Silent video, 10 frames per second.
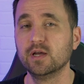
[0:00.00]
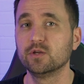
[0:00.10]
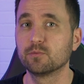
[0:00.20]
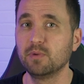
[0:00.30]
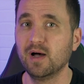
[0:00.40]

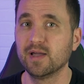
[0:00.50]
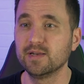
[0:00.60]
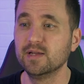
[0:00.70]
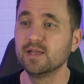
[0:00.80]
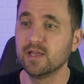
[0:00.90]
you're
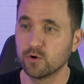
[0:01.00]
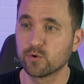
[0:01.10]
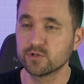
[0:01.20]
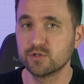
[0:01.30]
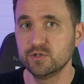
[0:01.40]
buying in
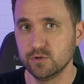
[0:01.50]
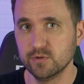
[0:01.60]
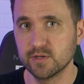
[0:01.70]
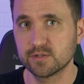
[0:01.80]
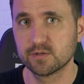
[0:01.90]
order to do
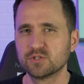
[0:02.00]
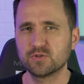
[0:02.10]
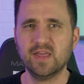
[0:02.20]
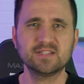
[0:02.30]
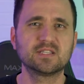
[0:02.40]
this.
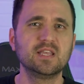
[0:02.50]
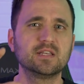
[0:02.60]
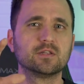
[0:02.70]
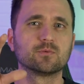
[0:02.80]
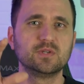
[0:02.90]
So that's the
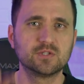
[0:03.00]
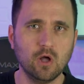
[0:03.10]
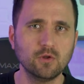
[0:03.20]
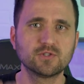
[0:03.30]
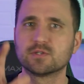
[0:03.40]
end of the
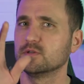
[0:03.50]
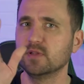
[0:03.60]
results.